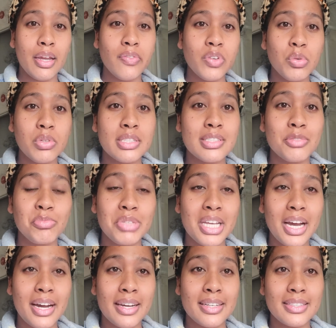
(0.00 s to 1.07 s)
everyone, it's me
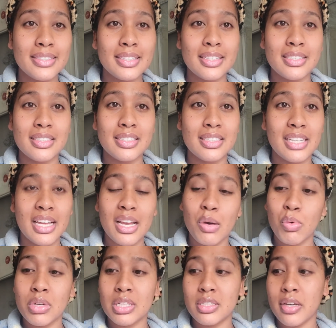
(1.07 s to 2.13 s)
Ice, and today I
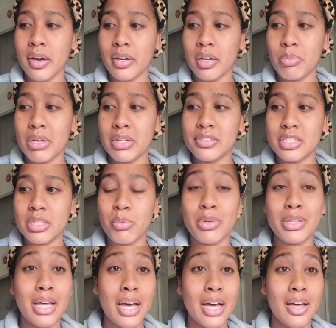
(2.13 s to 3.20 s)
want to talk about some
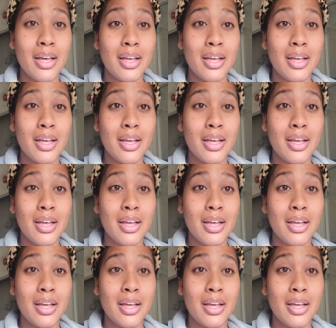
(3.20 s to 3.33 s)
of the